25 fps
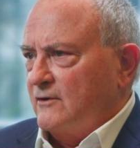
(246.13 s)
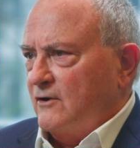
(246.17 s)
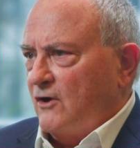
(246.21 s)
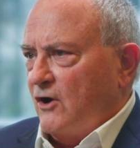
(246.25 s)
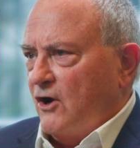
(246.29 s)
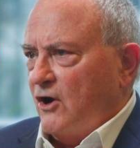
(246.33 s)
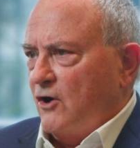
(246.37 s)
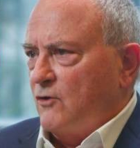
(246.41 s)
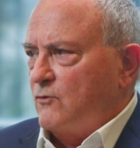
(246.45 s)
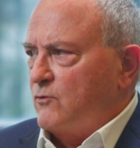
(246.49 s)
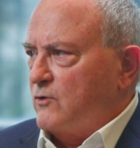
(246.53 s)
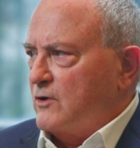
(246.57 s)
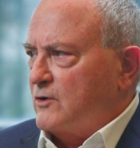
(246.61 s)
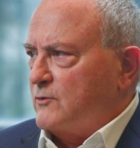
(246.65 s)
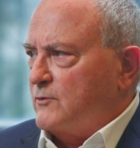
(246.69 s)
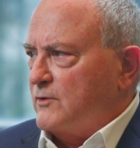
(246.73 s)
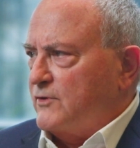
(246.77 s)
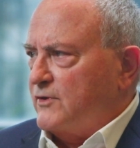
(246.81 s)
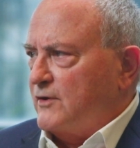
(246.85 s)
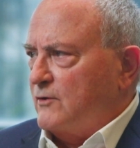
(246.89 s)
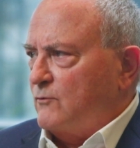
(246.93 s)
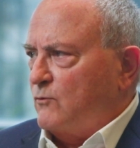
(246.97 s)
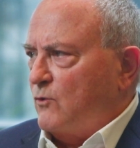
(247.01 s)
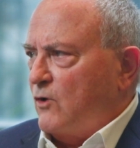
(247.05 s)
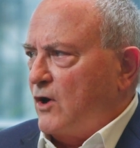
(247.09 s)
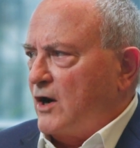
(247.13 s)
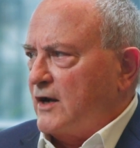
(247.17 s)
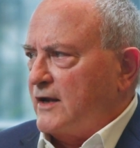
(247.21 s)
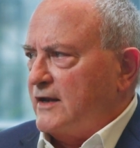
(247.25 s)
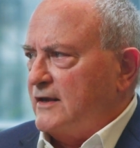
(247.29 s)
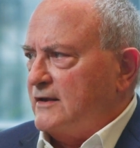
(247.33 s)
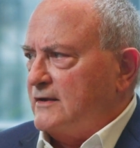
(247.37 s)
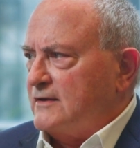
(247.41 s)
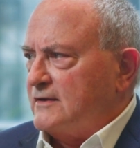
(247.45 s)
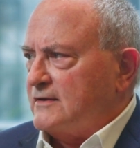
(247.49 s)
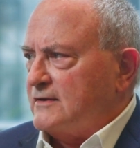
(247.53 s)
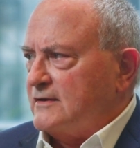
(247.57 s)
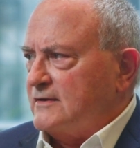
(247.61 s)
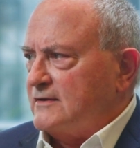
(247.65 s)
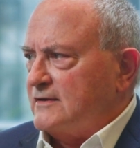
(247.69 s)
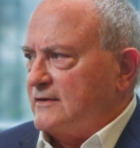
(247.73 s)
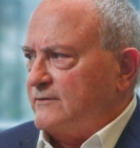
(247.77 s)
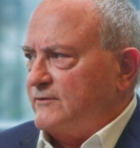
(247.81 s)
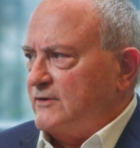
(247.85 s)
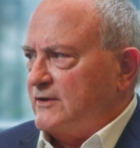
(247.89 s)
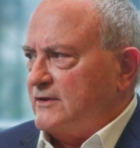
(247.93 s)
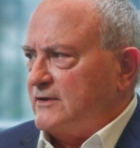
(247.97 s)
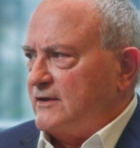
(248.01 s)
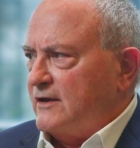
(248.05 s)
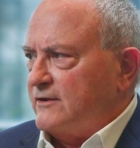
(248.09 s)
all work within walking distance
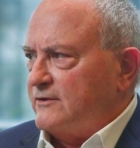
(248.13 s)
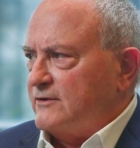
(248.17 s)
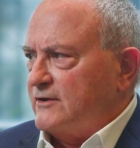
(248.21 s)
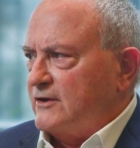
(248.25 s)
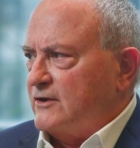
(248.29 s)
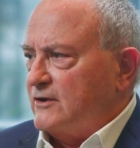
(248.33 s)
of each other